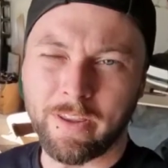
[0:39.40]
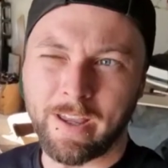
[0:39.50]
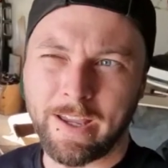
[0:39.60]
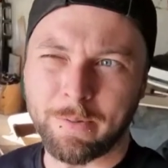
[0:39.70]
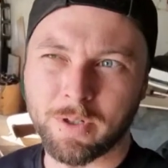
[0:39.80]

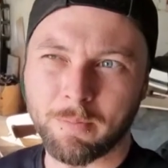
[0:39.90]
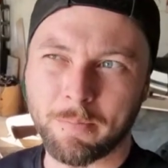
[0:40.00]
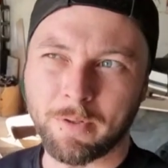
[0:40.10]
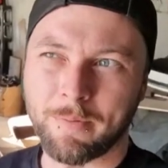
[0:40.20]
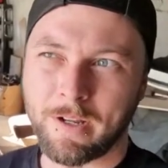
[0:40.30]
that episode might
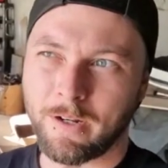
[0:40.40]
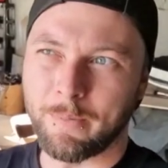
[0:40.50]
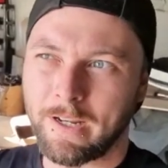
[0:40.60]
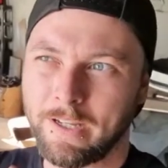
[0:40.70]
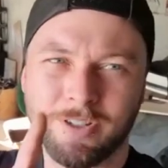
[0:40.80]
be coming out a little
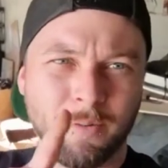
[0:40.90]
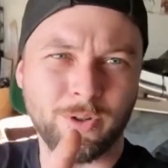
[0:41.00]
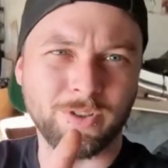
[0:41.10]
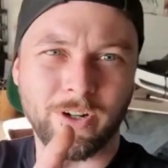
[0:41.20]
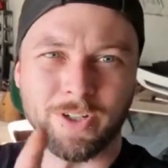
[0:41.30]
bit later, I'm not
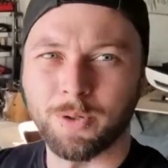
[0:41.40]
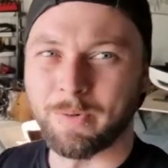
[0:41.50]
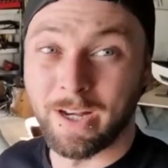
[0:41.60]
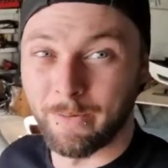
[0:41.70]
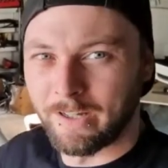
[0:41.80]
entirely sure. But
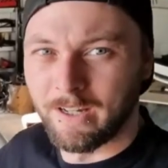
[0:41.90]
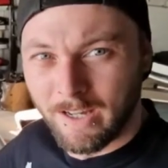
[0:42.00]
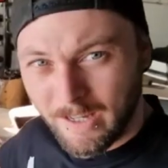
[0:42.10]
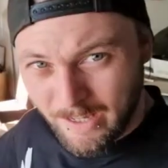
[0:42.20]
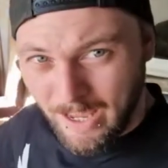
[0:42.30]
anyway,
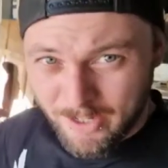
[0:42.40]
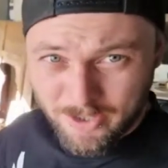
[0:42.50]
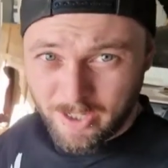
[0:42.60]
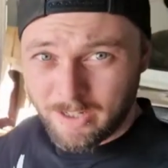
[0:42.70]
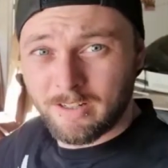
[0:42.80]

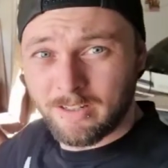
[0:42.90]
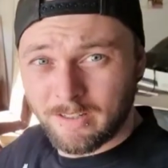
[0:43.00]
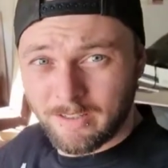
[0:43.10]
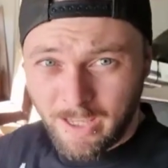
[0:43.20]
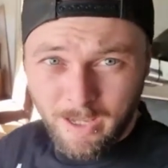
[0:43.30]
engine,
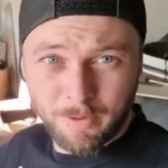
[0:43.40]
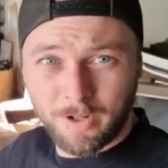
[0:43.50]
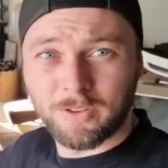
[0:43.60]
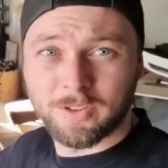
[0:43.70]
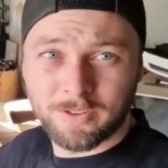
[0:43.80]
gearbox,